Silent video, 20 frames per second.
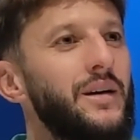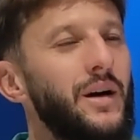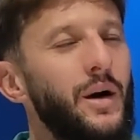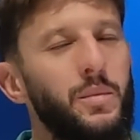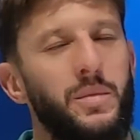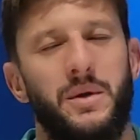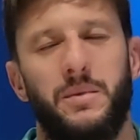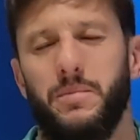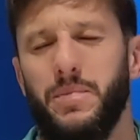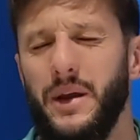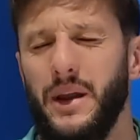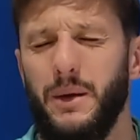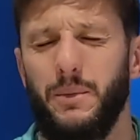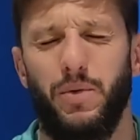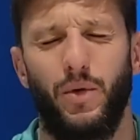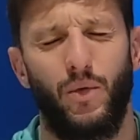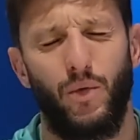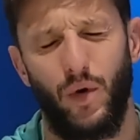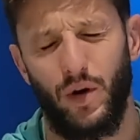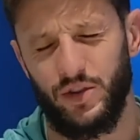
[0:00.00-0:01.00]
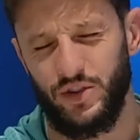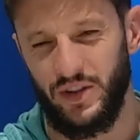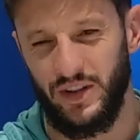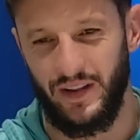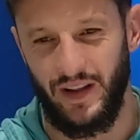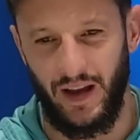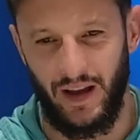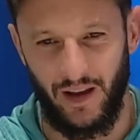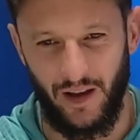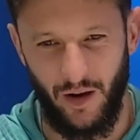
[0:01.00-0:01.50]
I mean, people watching
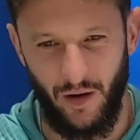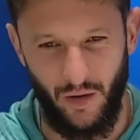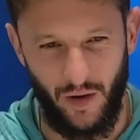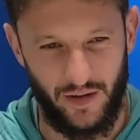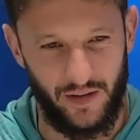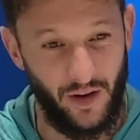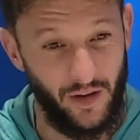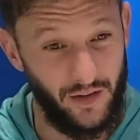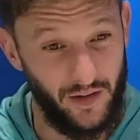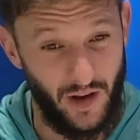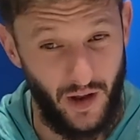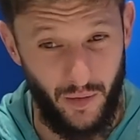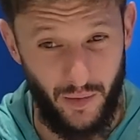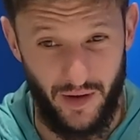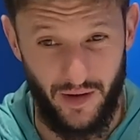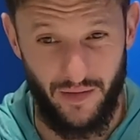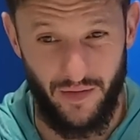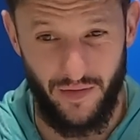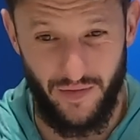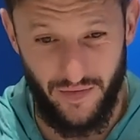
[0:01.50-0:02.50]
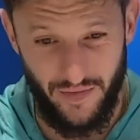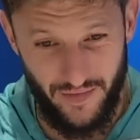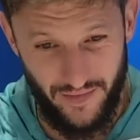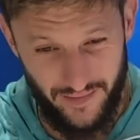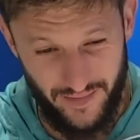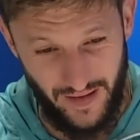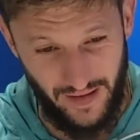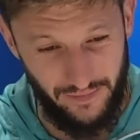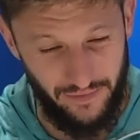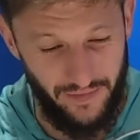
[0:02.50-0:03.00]
that goal, I don't know if
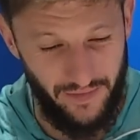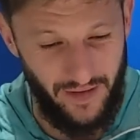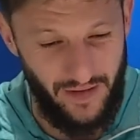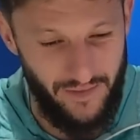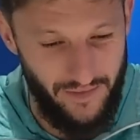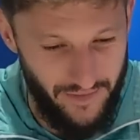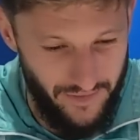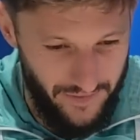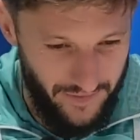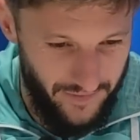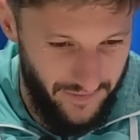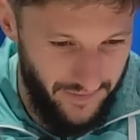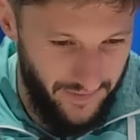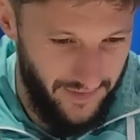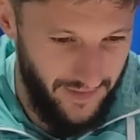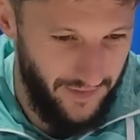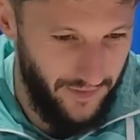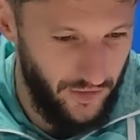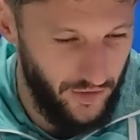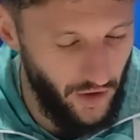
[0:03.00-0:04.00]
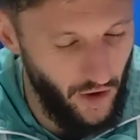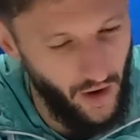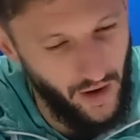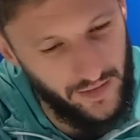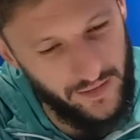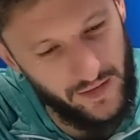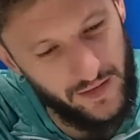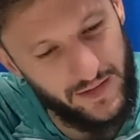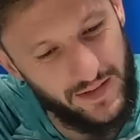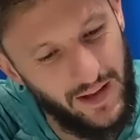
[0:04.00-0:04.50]
you don't
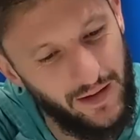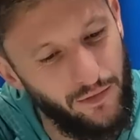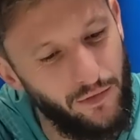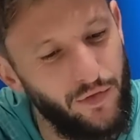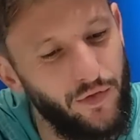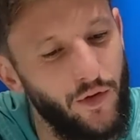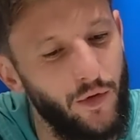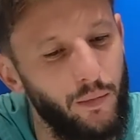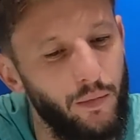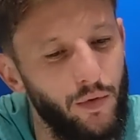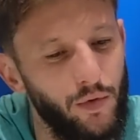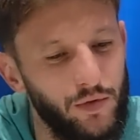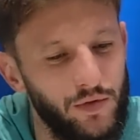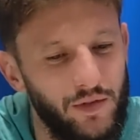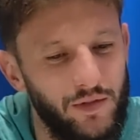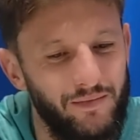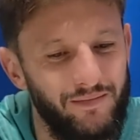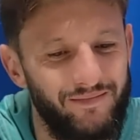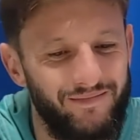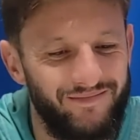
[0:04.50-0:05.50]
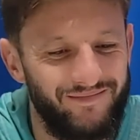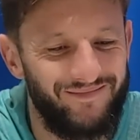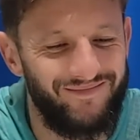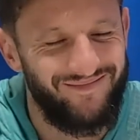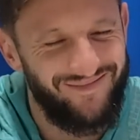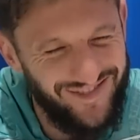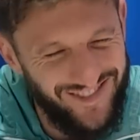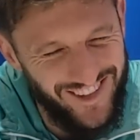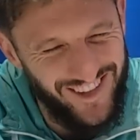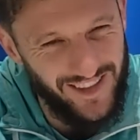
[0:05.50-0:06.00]
understand football
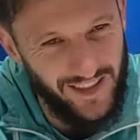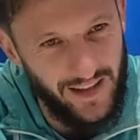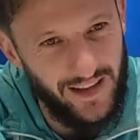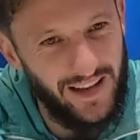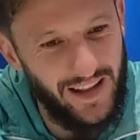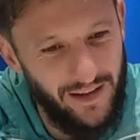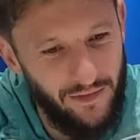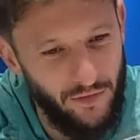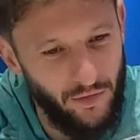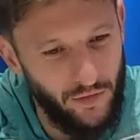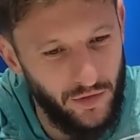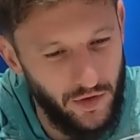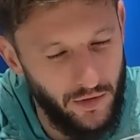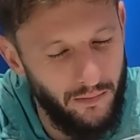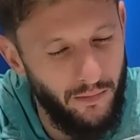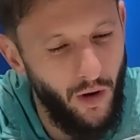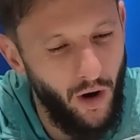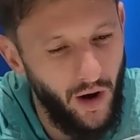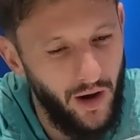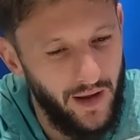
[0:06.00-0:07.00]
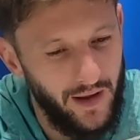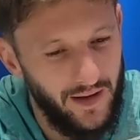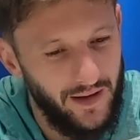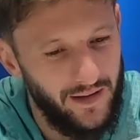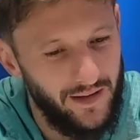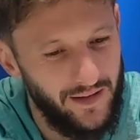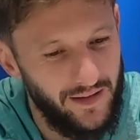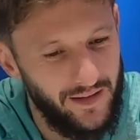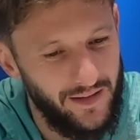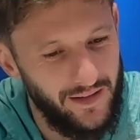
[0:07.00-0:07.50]
to the level, you might
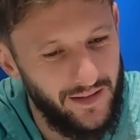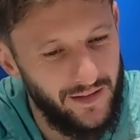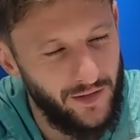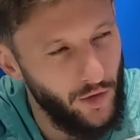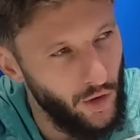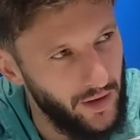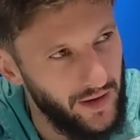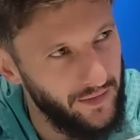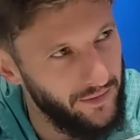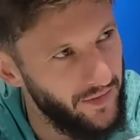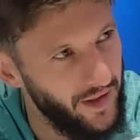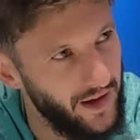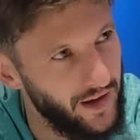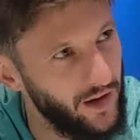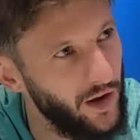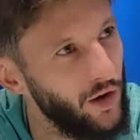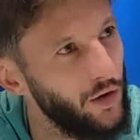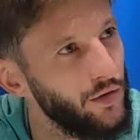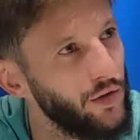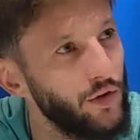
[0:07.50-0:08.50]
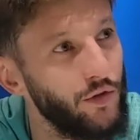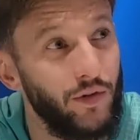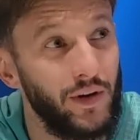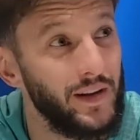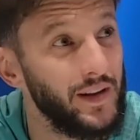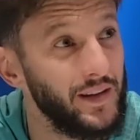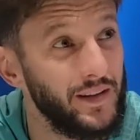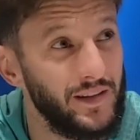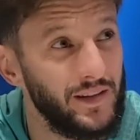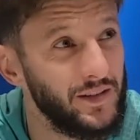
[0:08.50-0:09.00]
not give that goal the
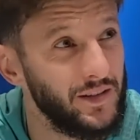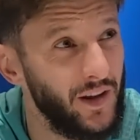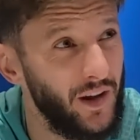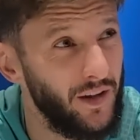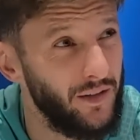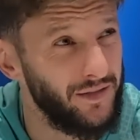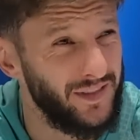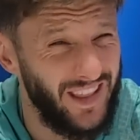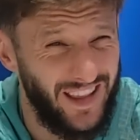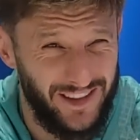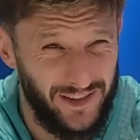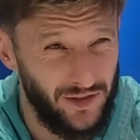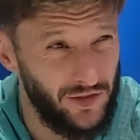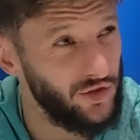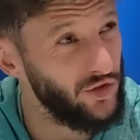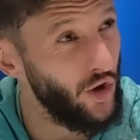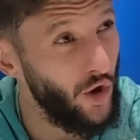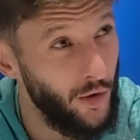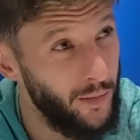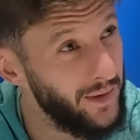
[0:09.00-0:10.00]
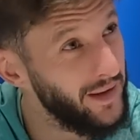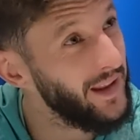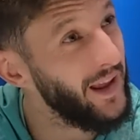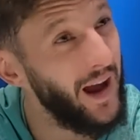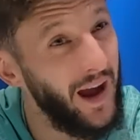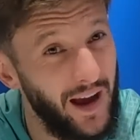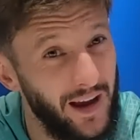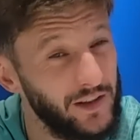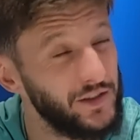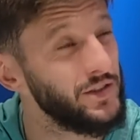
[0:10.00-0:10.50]
credit it deserves. There's so many
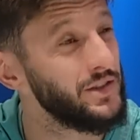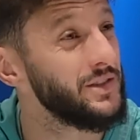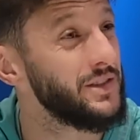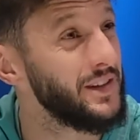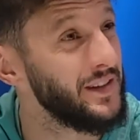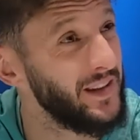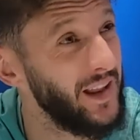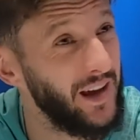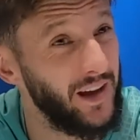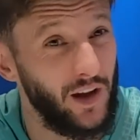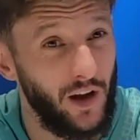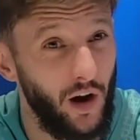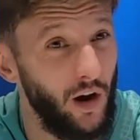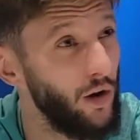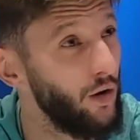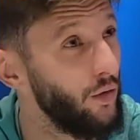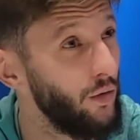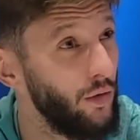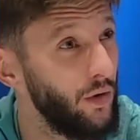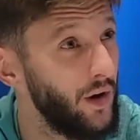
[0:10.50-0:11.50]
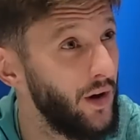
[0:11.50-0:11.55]
actions in that goal.